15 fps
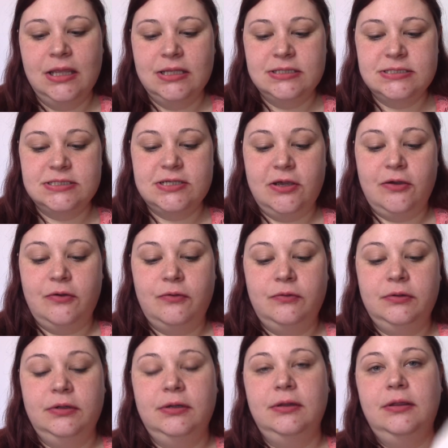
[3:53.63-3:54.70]
So
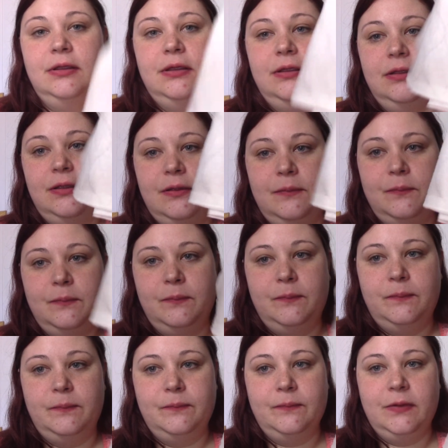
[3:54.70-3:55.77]

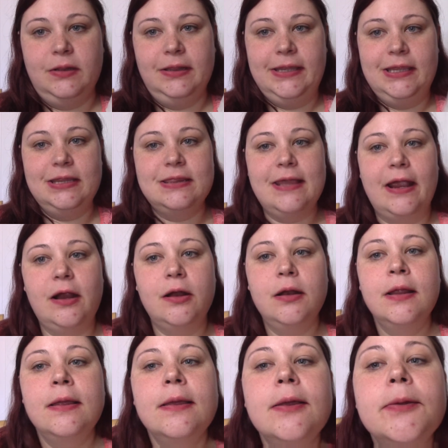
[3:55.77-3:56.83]
clean there,
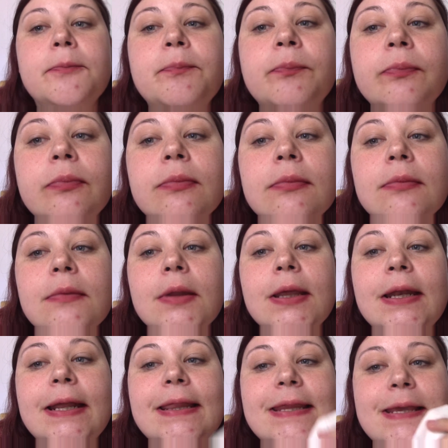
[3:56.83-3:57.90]

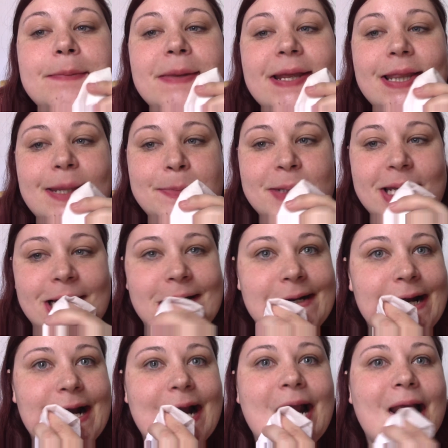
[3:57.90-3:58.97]
and I think my lips
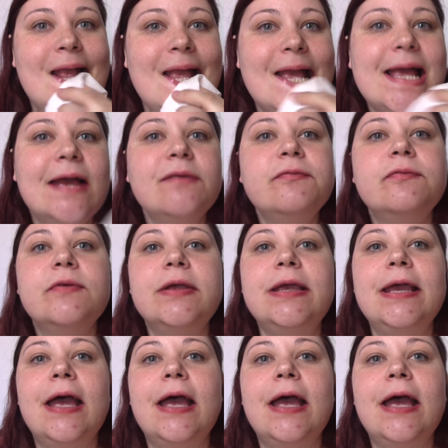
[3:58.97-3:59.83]
are free